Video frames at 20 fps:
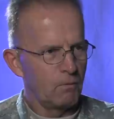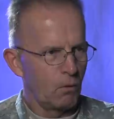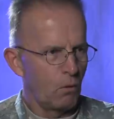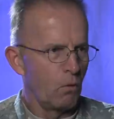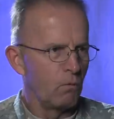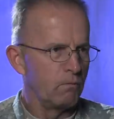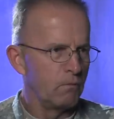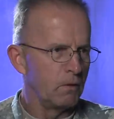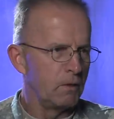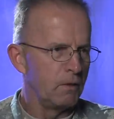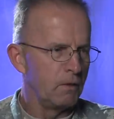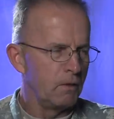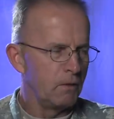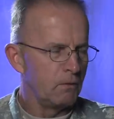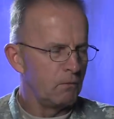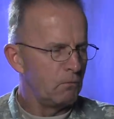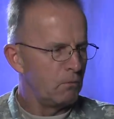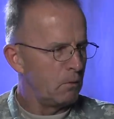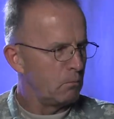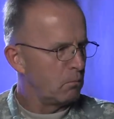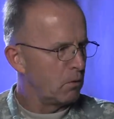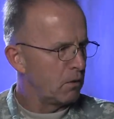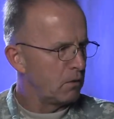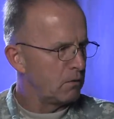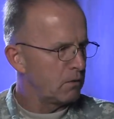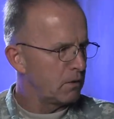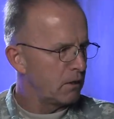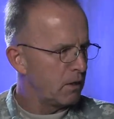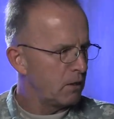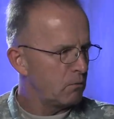hopefully they'd
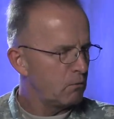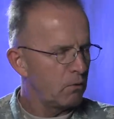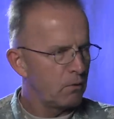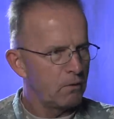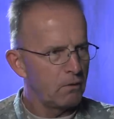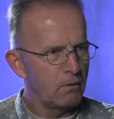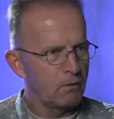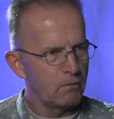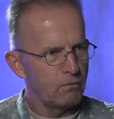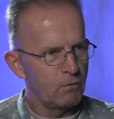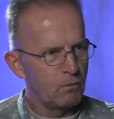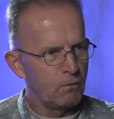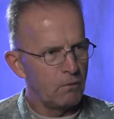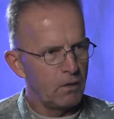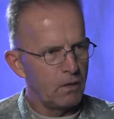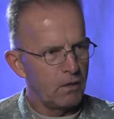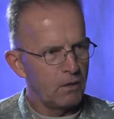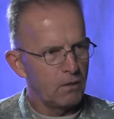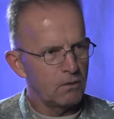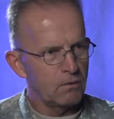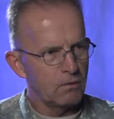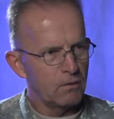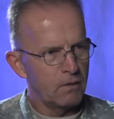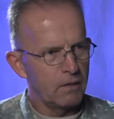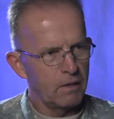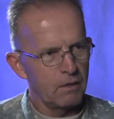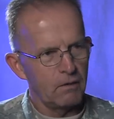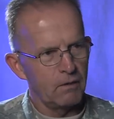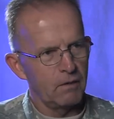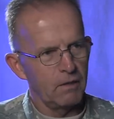replace that within a few days.
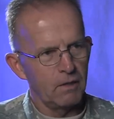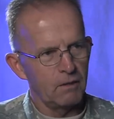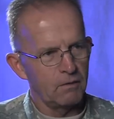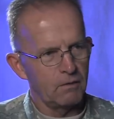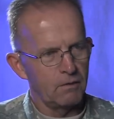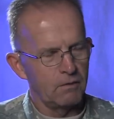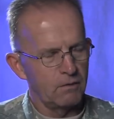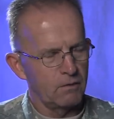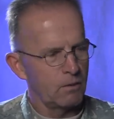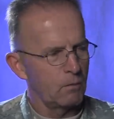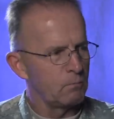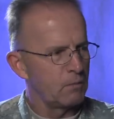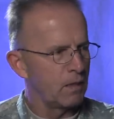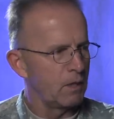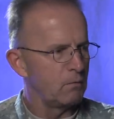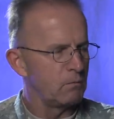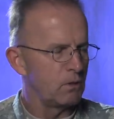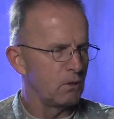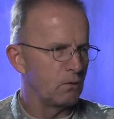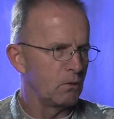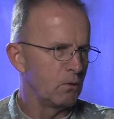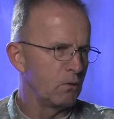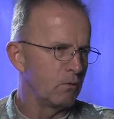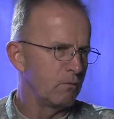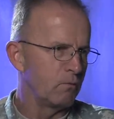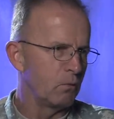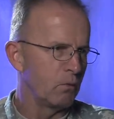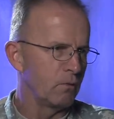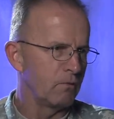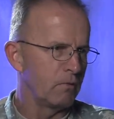That, that Sometimes you
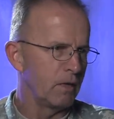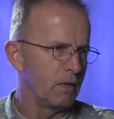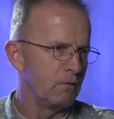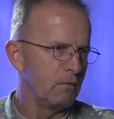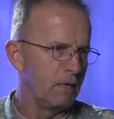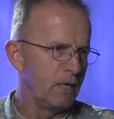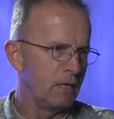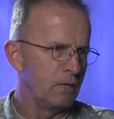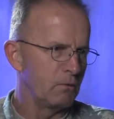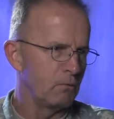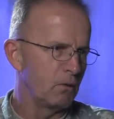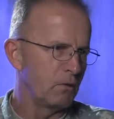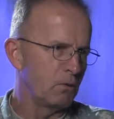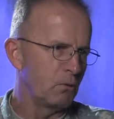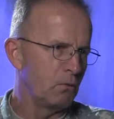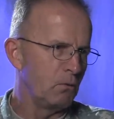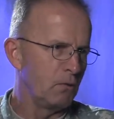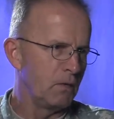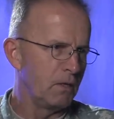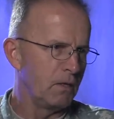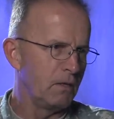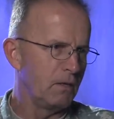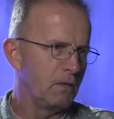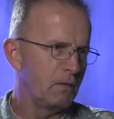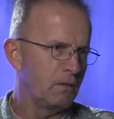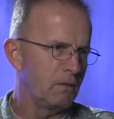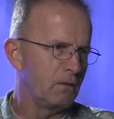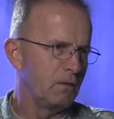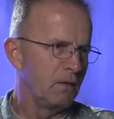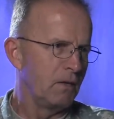go four or five days with Kool-Aid
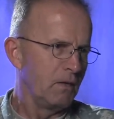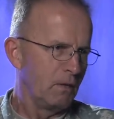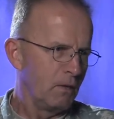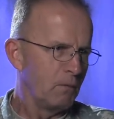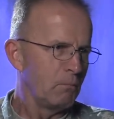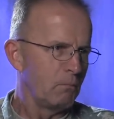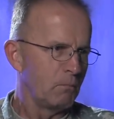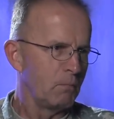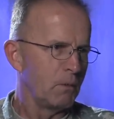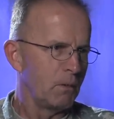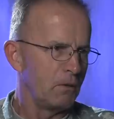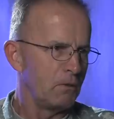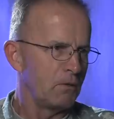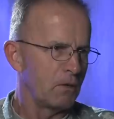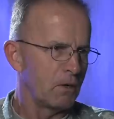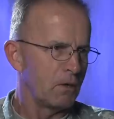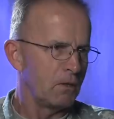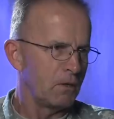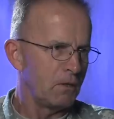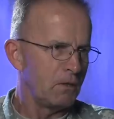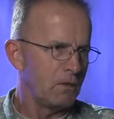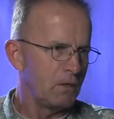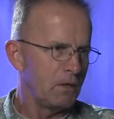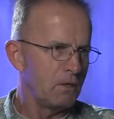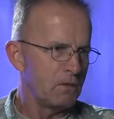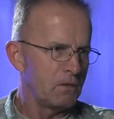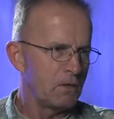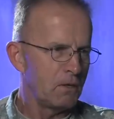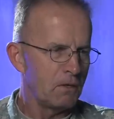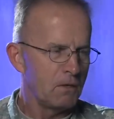that pretty tarty
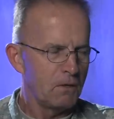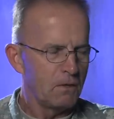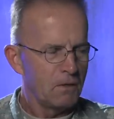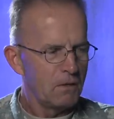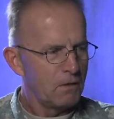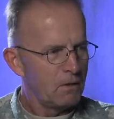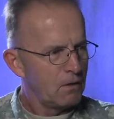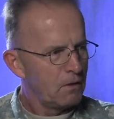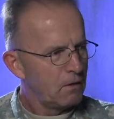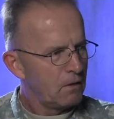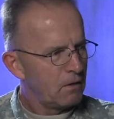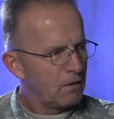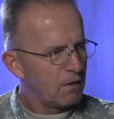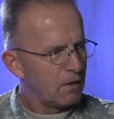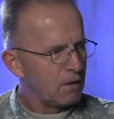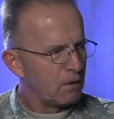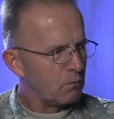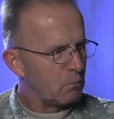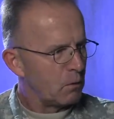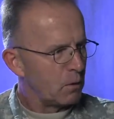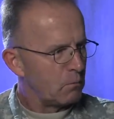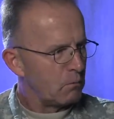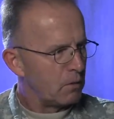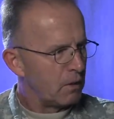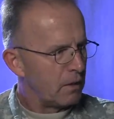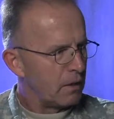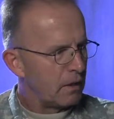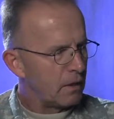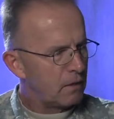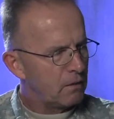tasting. I
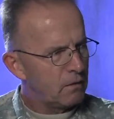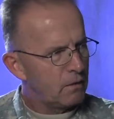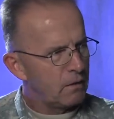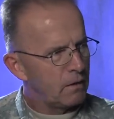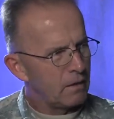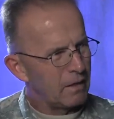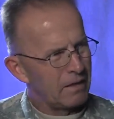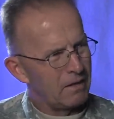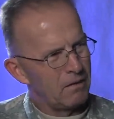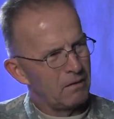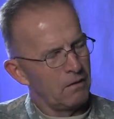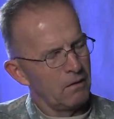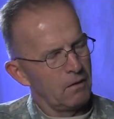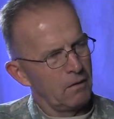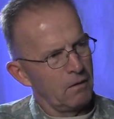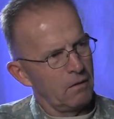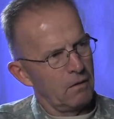remember that. And